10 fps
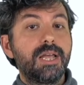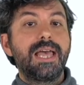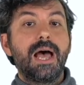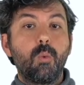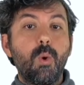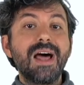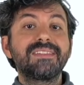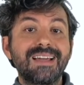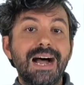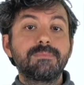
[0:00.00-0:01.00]
a
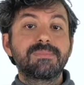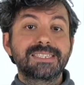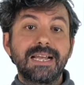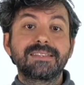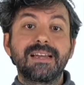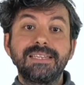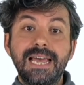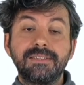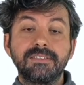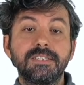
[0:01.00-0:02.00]
one-time stealth
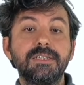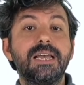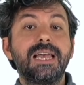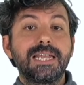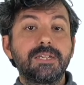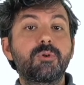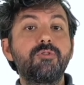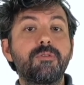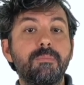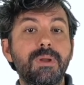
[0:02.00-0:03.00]
identity, and the proof
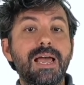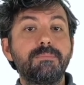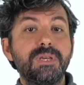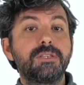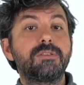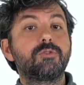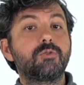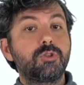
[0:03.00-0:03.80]
of blind bid to the